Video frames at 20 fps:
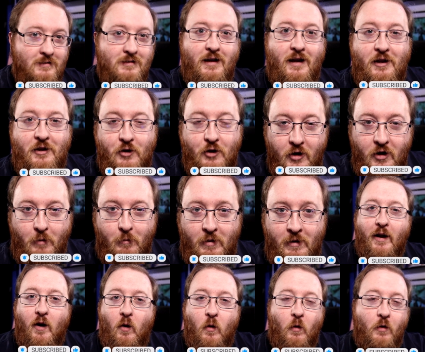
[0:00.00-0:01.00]
in Europe. We
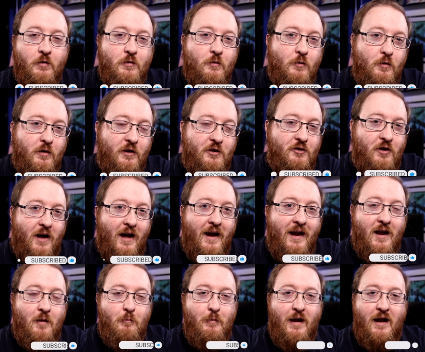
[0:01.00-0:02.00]
are also going to try
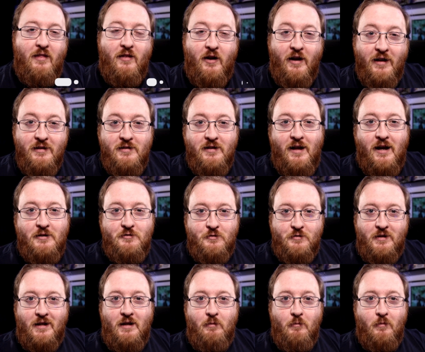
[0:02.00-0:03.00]
and make their international
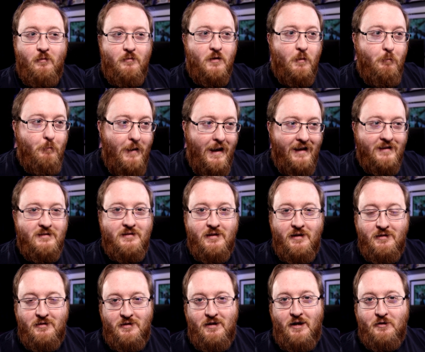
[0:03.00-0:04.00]
team the best
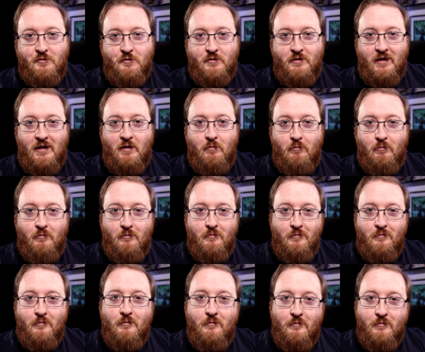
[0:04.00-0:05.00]
international team
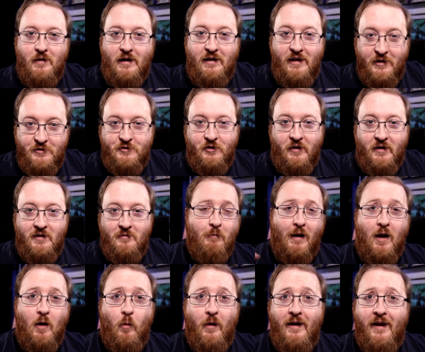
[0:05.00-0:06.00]
in history
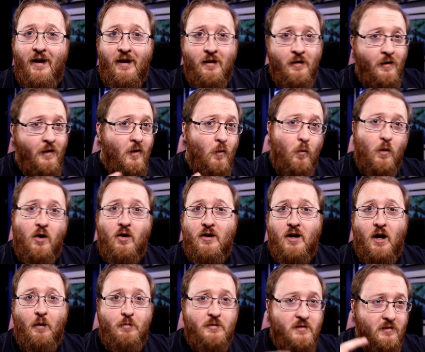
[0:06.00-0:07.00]
by winning World
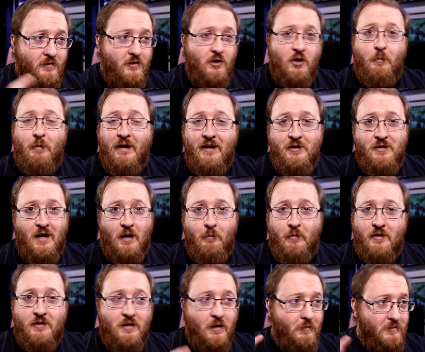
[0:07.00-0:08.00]
Cups, European
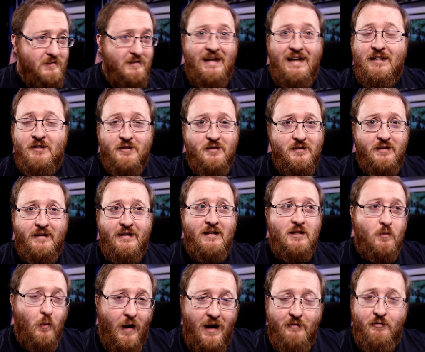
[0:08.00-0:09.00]
Championships, Nations Leagues,
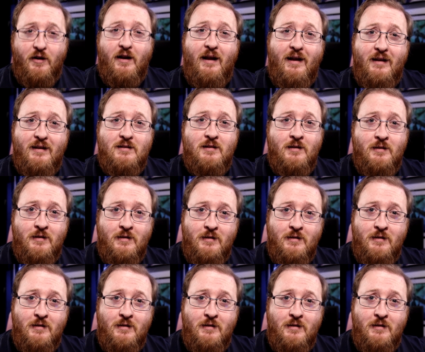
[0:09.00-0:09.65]
whatever it is,